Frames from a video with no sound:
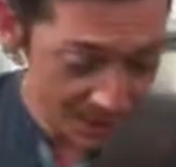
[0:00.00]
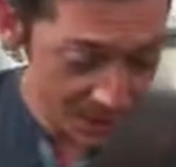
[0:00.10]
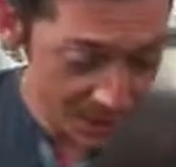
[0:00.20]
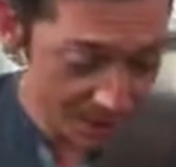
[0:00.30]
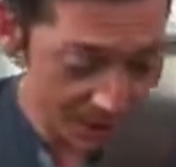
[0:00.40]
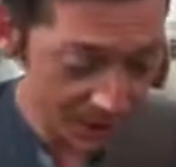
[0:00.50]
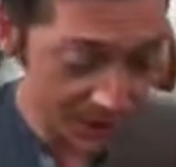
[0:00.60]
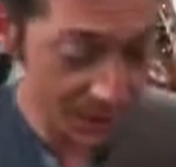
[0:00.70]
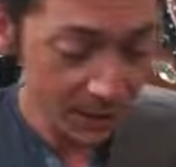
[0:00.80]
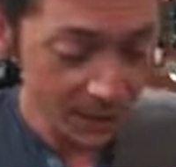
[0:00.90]
things on this pedal
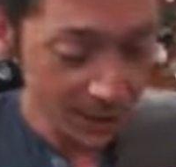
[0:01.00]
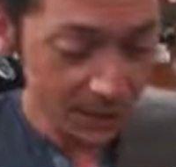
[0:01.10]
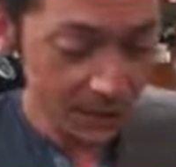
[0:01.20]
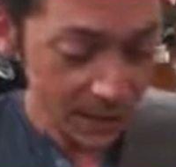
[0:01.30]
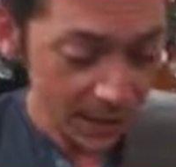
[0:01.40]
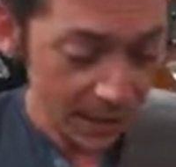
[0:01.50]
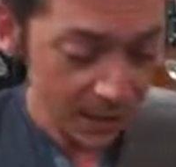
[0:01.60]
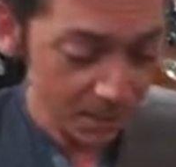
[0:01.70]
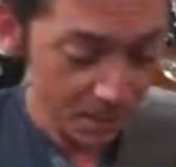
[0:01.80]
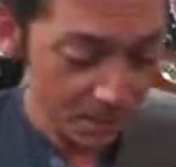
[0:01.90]
here,
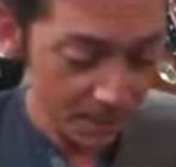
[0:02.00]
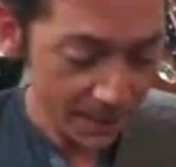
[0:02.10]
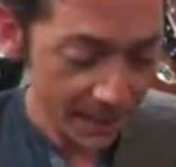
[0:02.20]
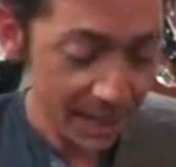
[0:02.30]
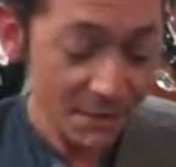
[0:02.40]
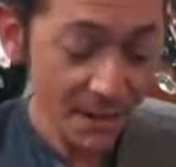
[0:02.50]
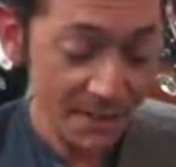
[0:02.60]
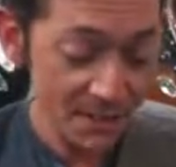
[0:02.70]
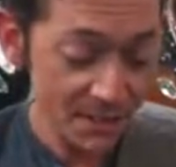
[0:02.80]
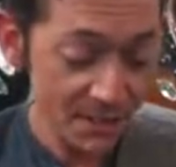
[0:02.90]
and I've
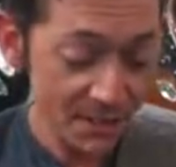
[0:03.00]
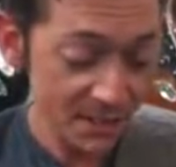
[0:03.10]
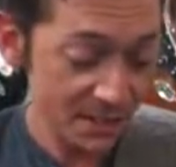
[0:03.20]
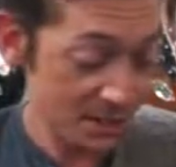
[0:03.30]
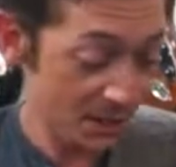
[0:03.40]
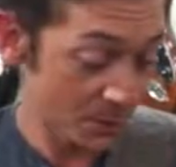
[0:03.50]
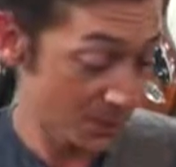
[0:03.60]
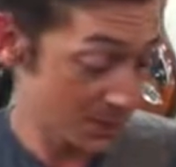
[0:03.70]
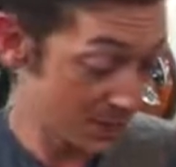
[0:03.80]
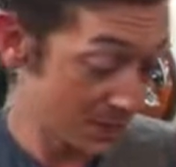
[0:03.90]
had this thing since I
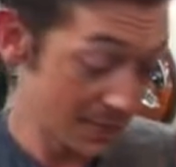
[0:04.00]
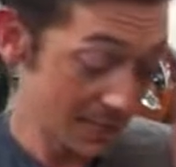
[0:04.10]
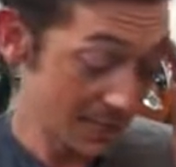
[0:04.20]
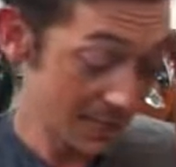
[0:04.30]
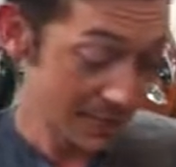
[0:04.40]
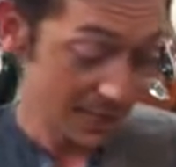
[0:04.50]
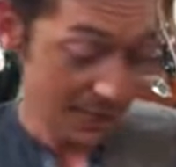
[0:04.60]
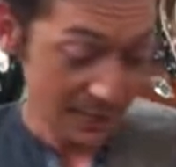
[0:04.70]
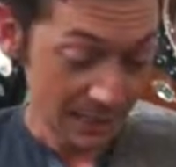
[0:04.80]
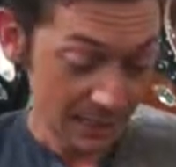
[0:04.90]
was,
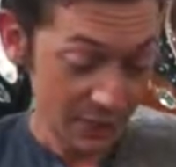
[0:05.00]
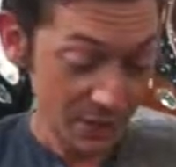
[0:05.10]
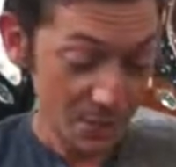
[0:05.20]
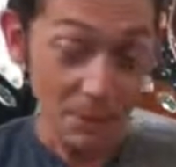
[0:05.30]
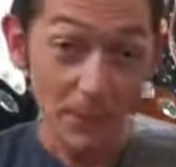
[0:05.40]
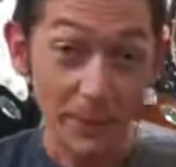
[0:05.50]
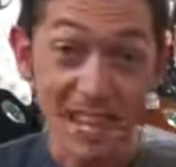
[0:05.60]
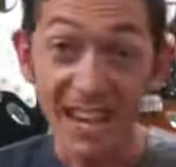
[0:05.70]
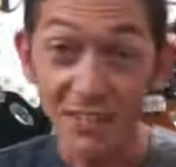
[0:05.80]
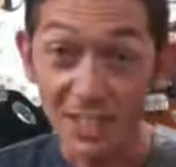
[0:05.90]

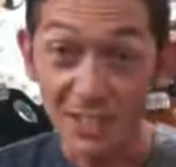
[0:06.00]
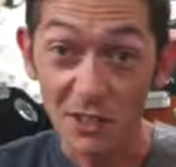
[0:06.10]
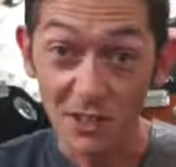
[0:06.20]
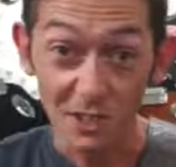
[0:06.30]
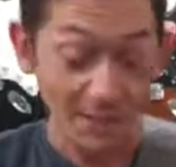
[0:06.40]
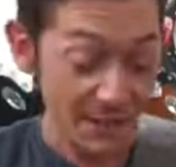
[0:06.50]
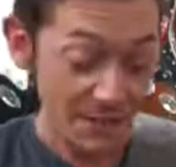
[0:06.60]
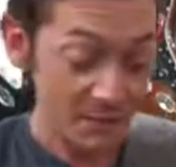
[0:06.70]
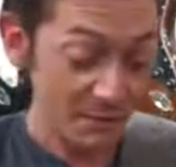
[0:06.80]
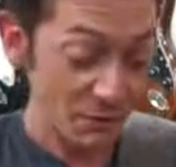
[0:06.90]
probably 9 or 10 years old. I've
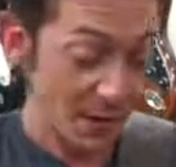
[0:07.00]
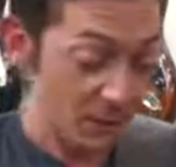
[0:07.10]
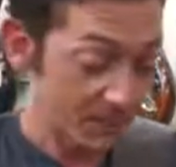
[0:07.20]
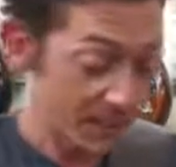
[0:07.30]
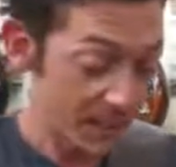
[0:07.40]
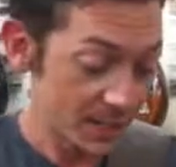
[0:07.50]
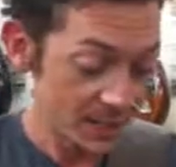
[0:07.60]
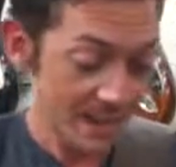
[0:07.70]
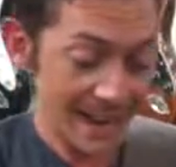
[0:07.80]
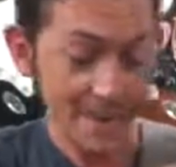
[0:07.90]
had this thing forever.
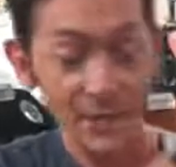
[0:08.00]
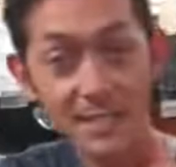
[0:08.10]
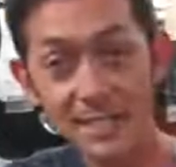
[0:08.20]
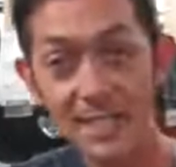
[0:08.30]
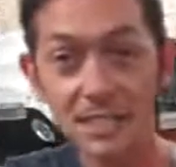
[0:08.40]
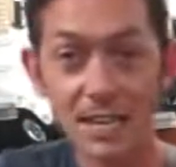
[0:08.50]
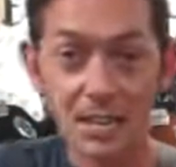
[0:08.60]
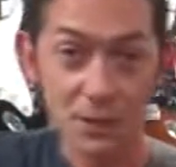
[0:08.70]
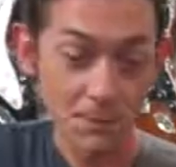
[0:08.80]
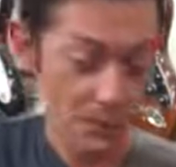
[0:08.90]
Is an Ibanez
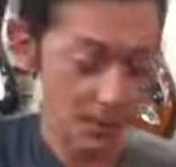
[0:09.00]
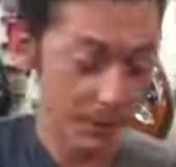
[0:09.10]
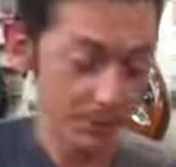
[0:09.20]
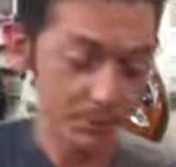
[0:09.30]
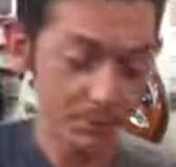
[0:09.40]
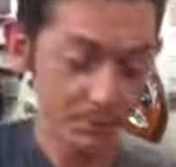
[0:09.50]
TS9 tube screamer.